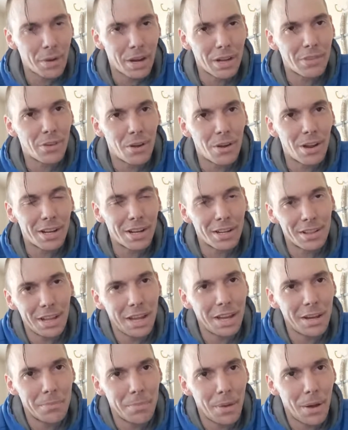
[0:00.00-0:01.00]
That's all I could
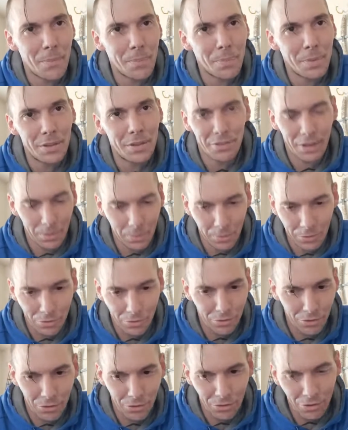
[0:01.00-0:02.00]
think about. He's like, was
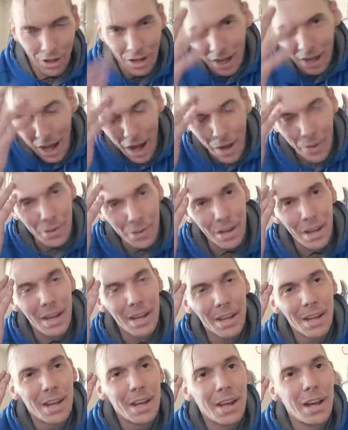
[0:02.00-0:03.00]
just, how can
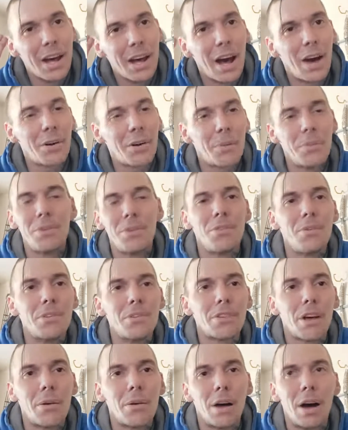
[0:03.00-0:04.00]
we do
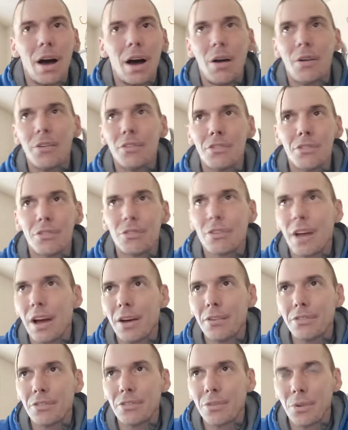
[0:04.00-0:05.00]
this? How is
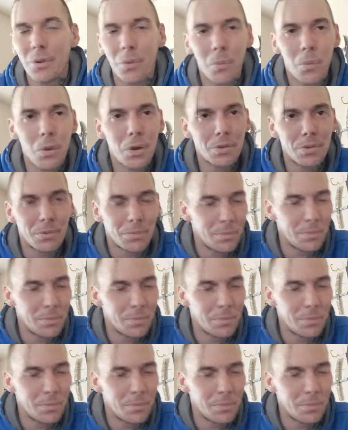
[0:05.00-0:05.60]
this going to work?